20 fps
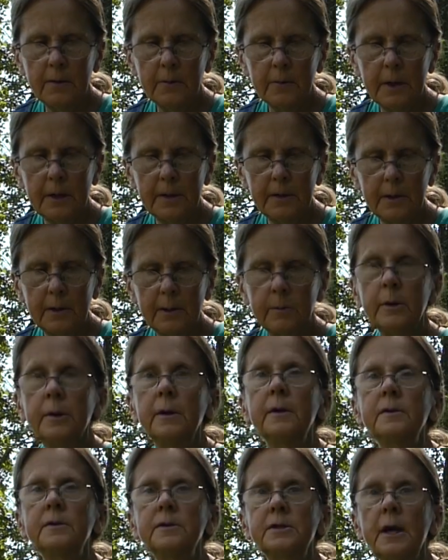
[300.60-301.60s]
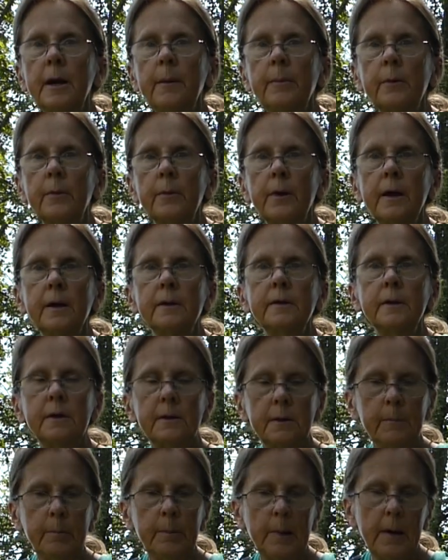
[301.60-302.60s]
are ready to be separated
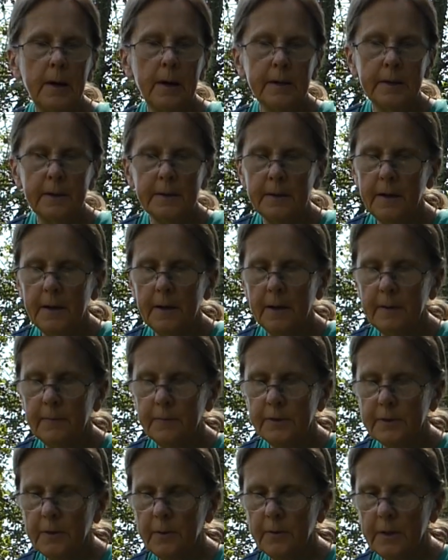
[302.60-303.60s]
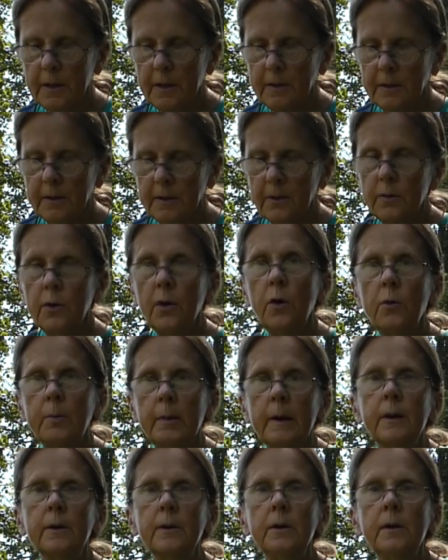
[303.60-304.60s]
and potted up so they can grow
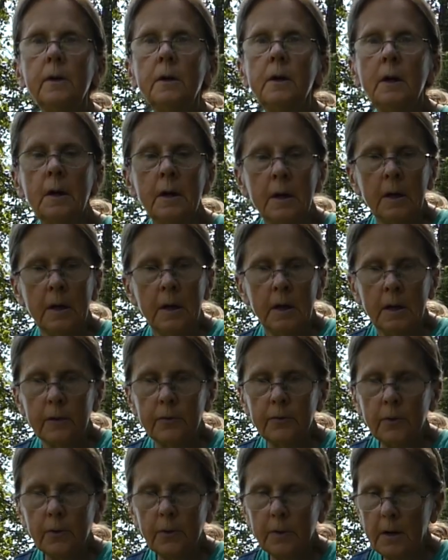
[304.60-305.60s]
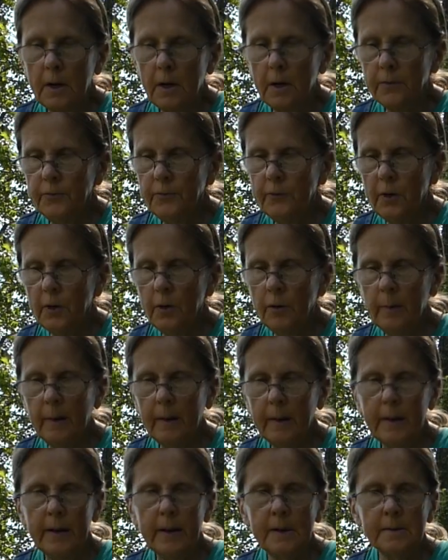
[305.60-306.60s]
better for our fall
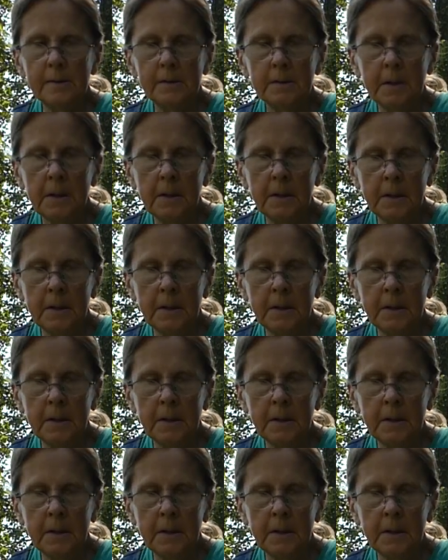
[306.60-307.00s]
plants.